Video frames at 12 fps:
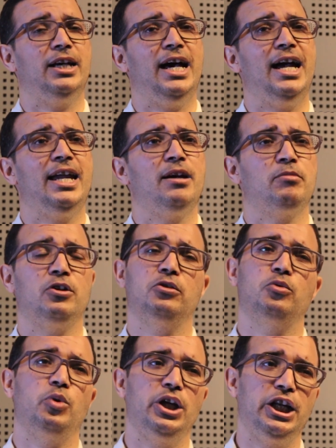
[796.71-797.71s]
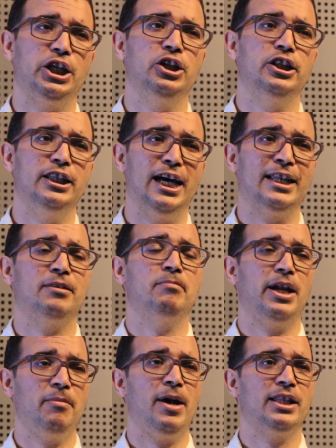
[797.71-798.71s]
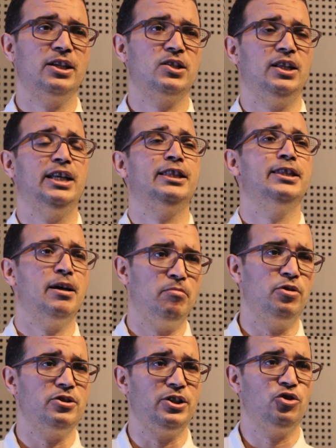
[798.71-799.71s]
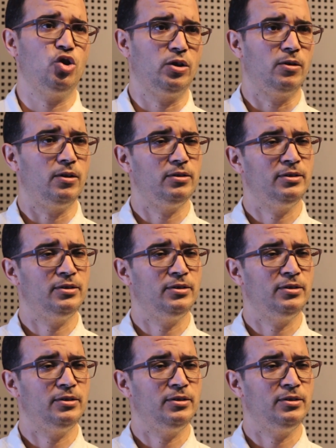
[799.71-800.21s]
I am not really good at mathematics and at numbers in general.